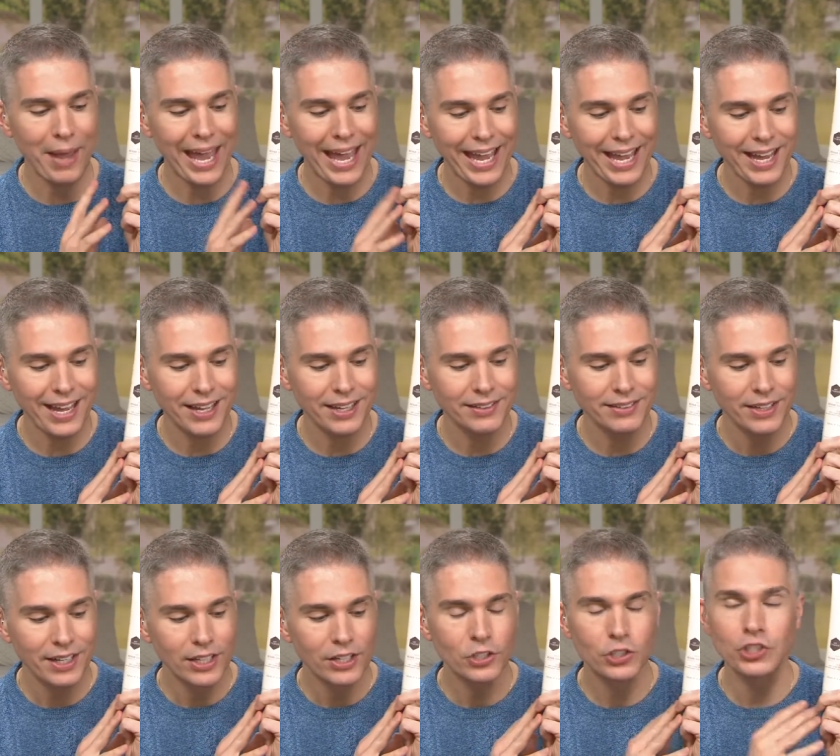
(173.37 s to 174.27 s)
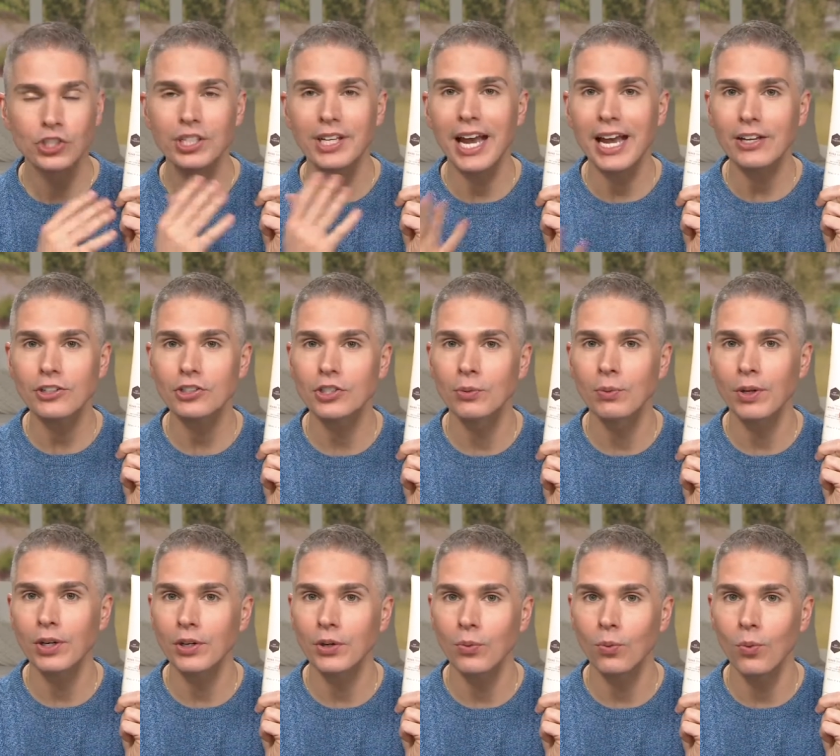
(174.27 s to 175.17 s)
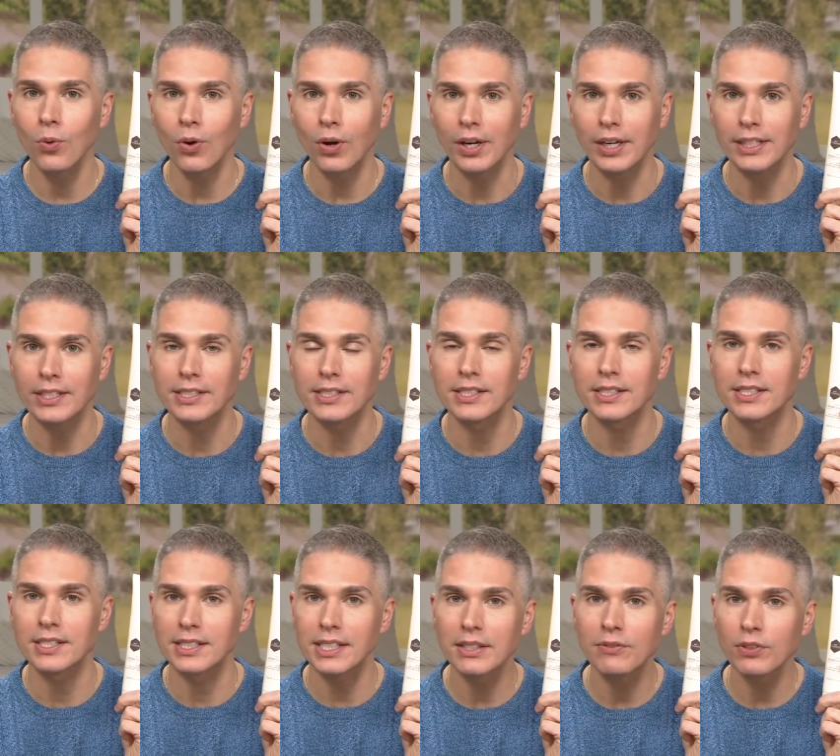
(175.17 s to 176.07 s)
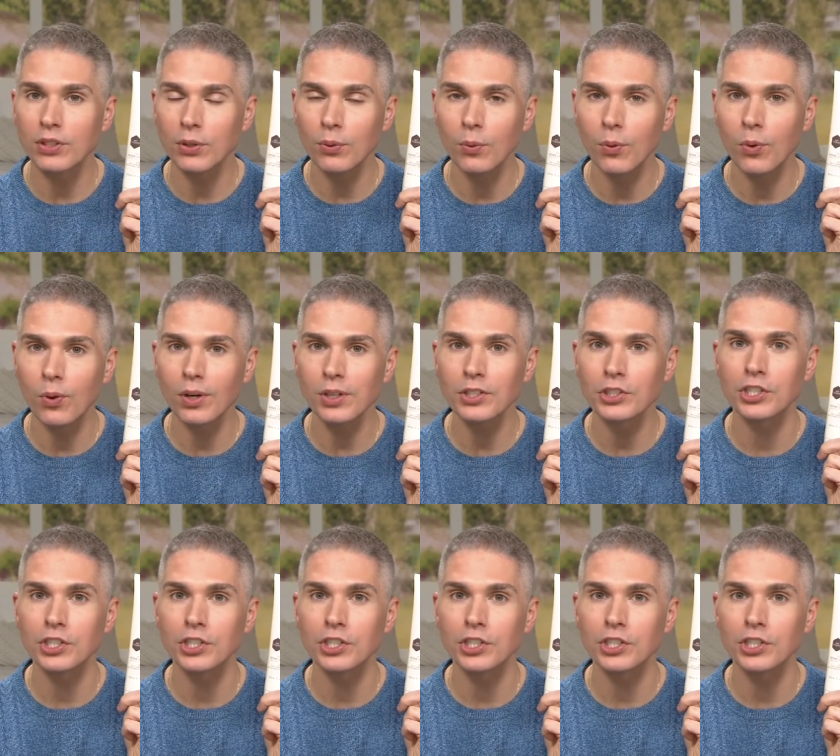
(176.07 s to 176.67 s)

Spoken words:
And she actually won an award. It's the Stevie Award.